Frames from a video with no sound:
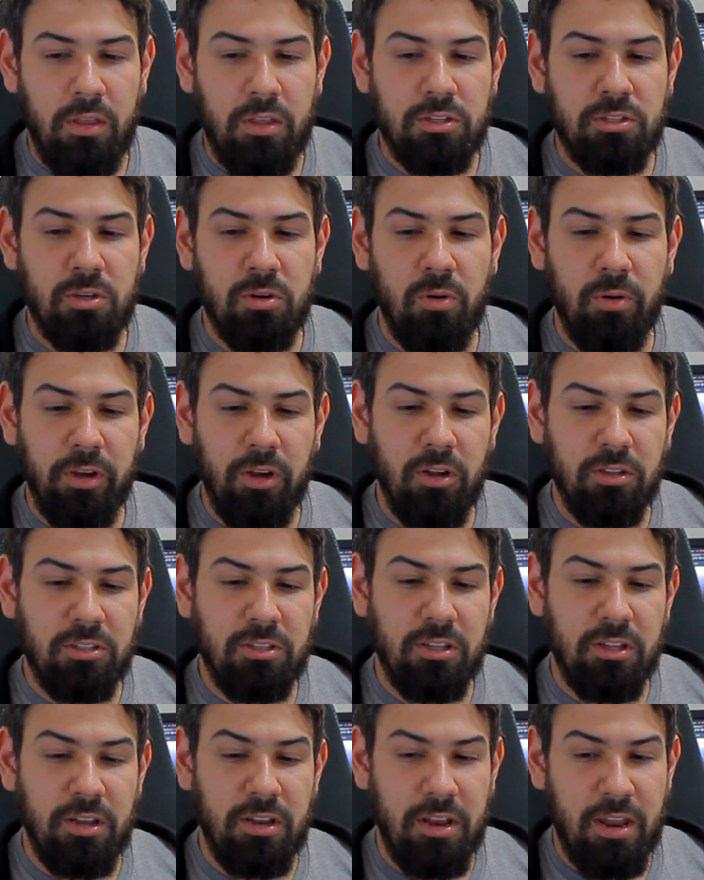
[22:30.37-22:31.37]
So going on
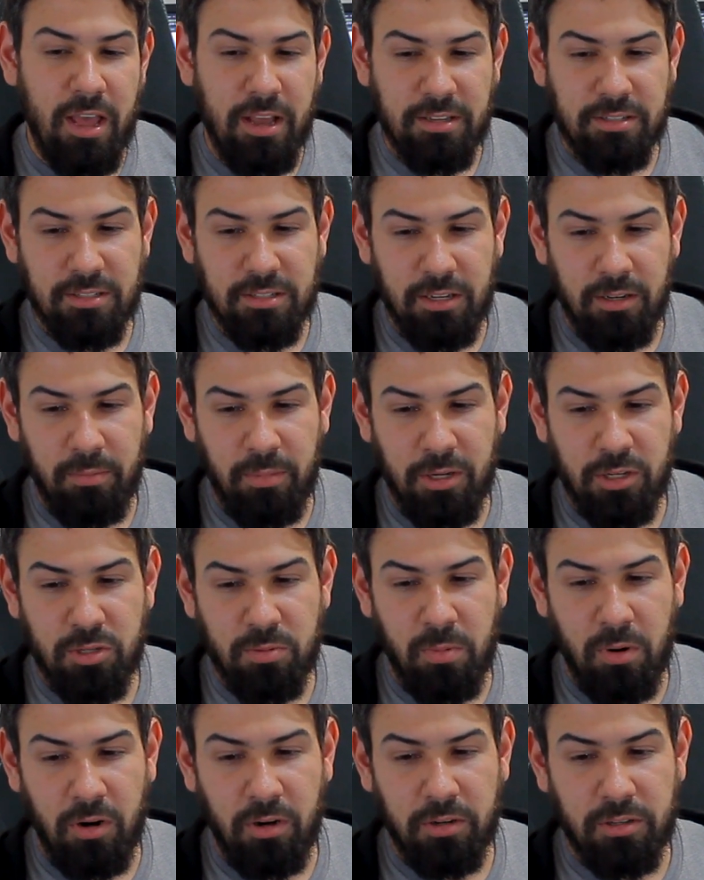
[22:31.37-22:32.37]
to the next set of
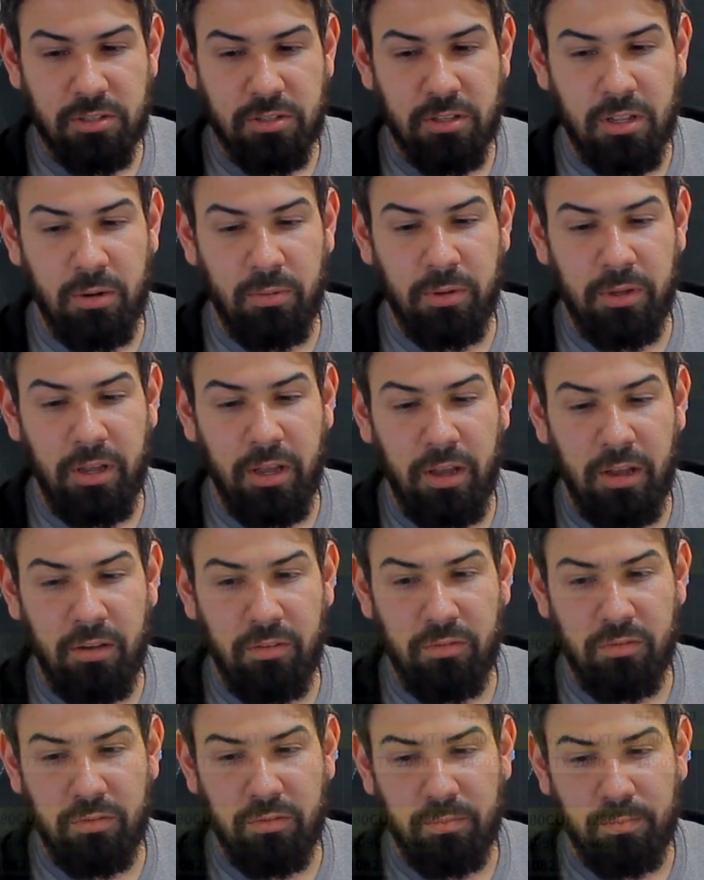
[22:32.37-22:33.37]
benchmarks that we
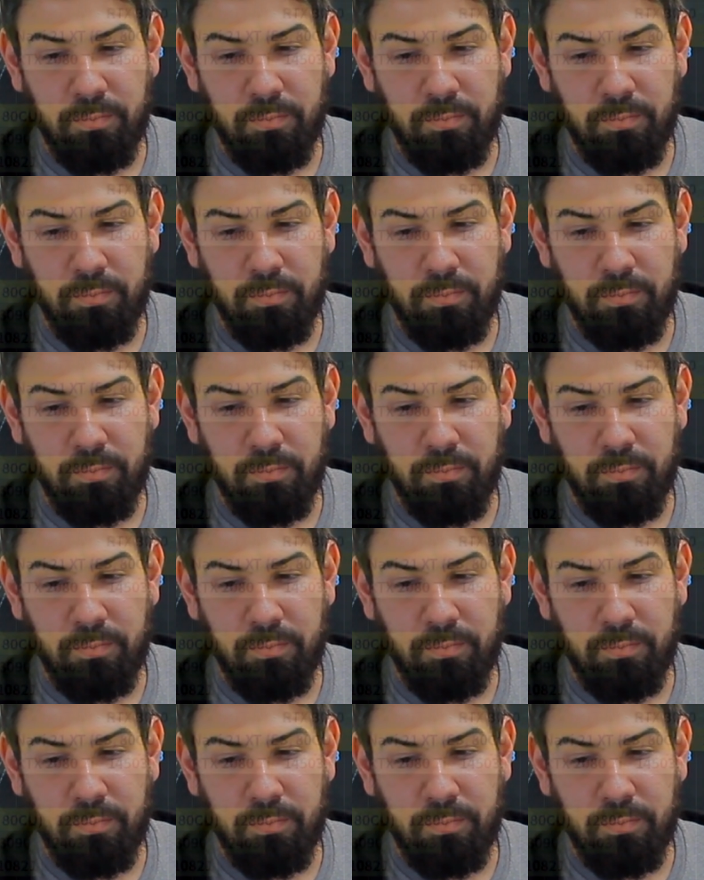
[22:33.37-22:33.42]
have,